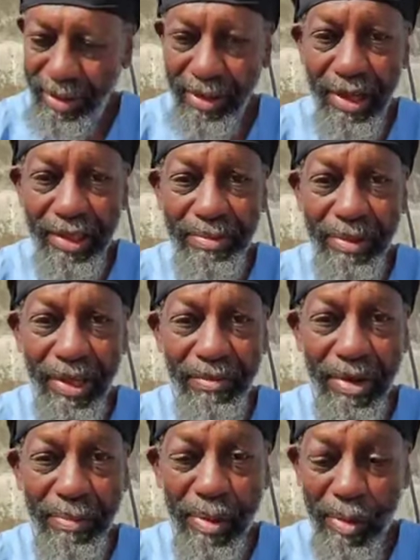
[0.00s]
Now last week I
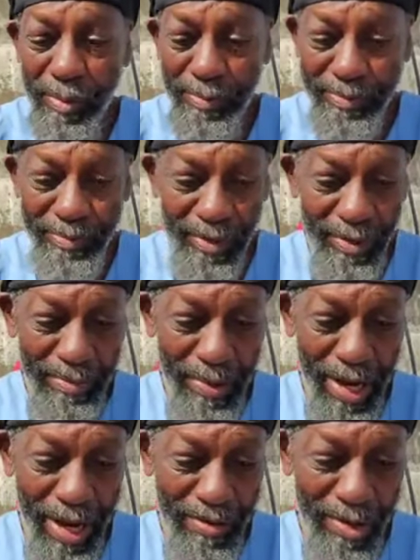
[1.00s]
read a poem
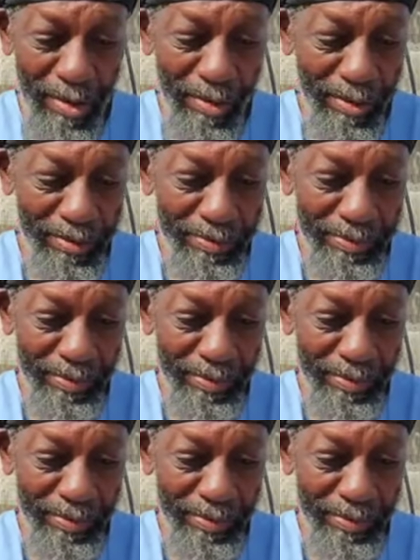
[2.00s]
by Harry Owen.